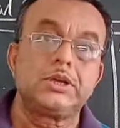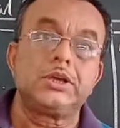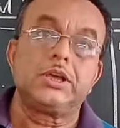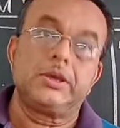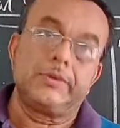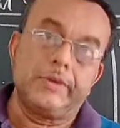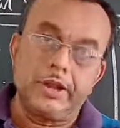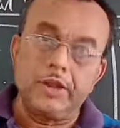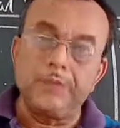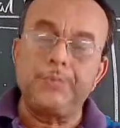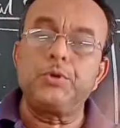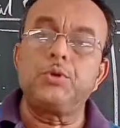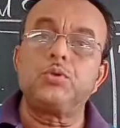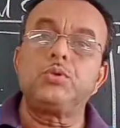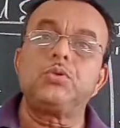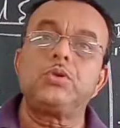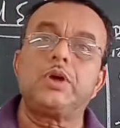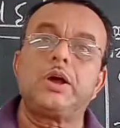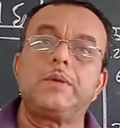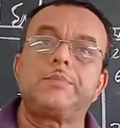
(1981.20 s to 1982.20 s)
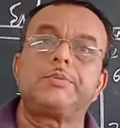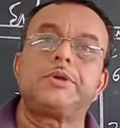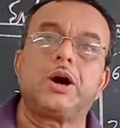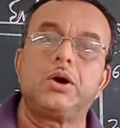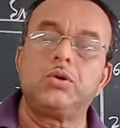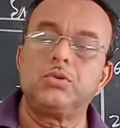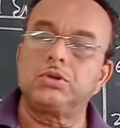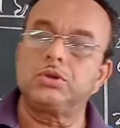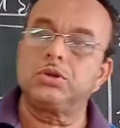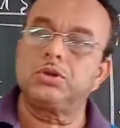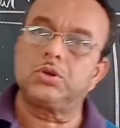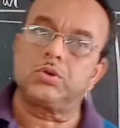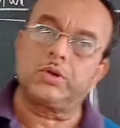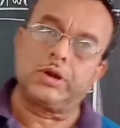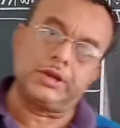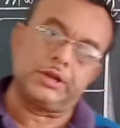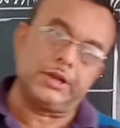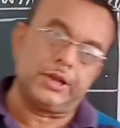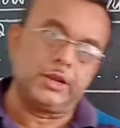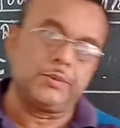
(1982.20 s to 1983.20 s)
Even if you have doubt, you
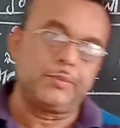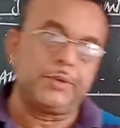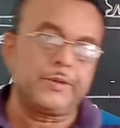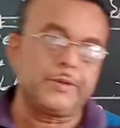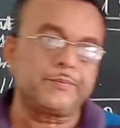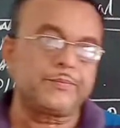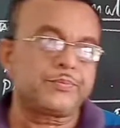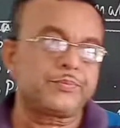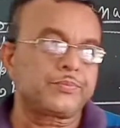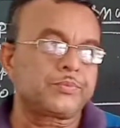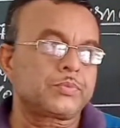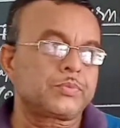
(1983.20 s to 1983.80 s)
can tell me